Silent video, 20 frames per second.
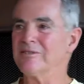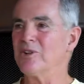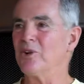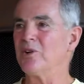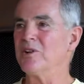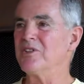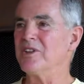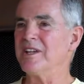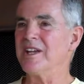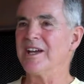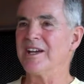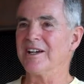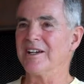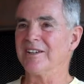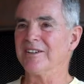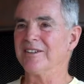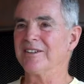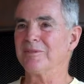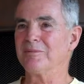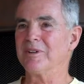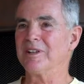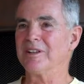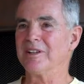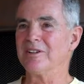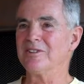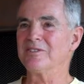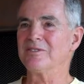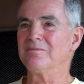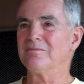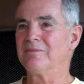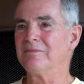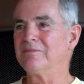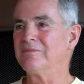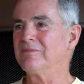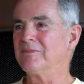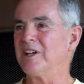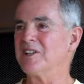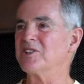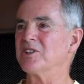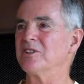Dorothy has. I mean, there's
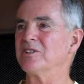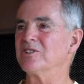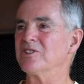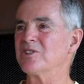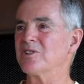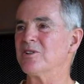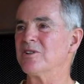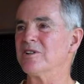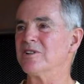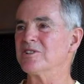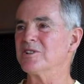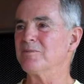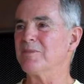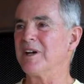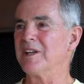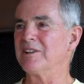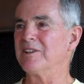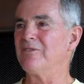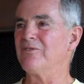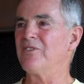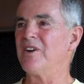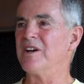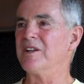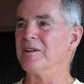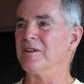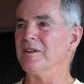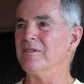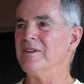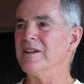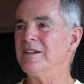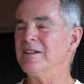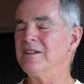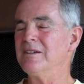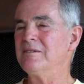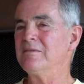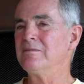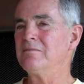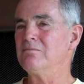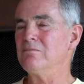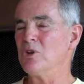lots of good stories about the fun.
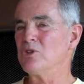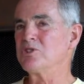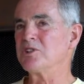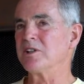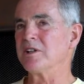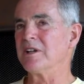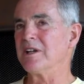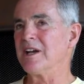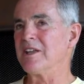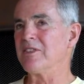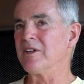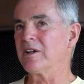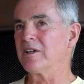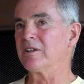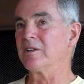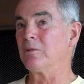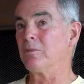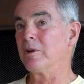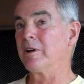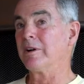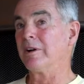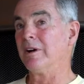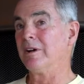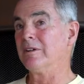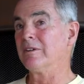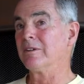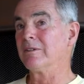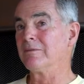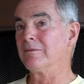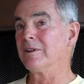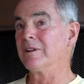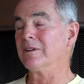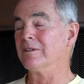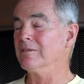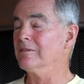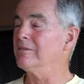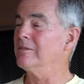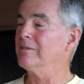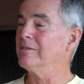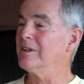Mostly, I think in the winter is when
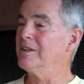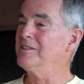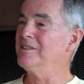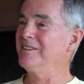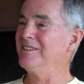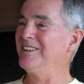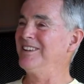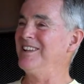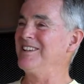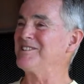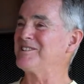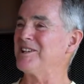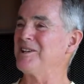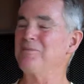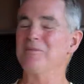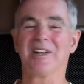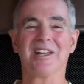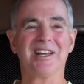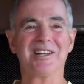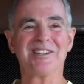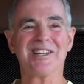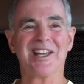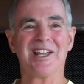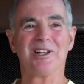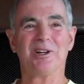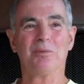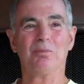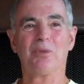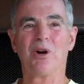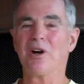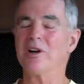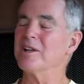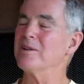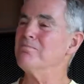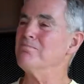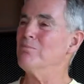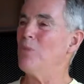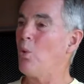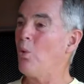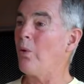they seem to get together and party
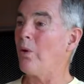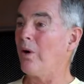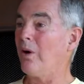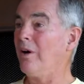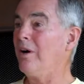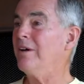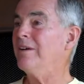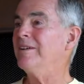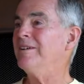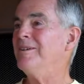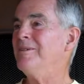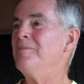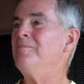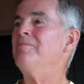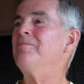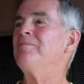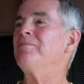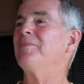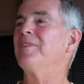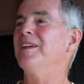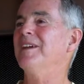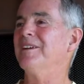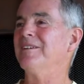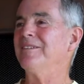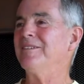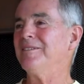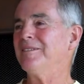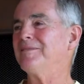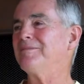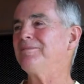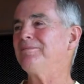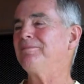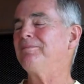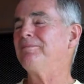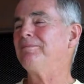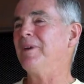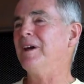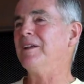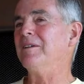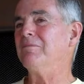more. Yeah.
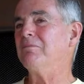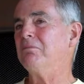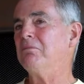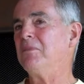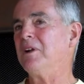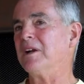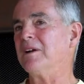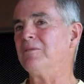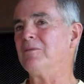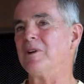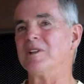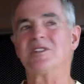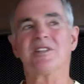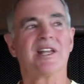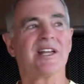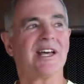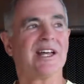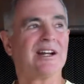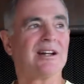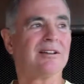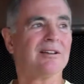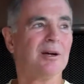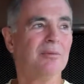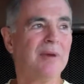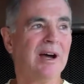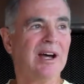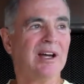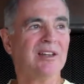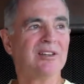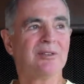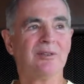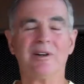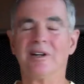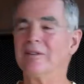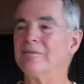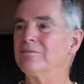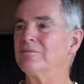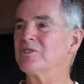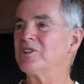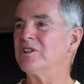But, once they got a clubhouse,
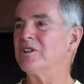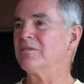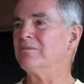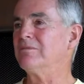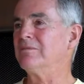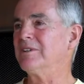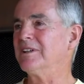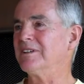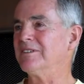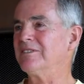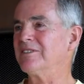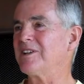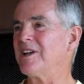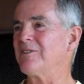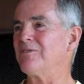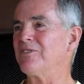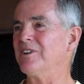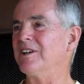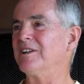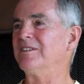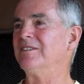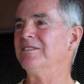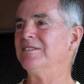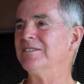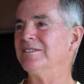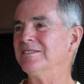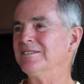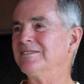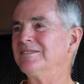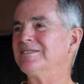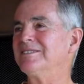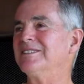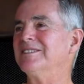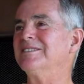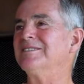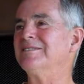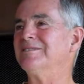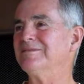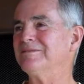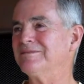I'm sure, it was kind of fun. Yeah.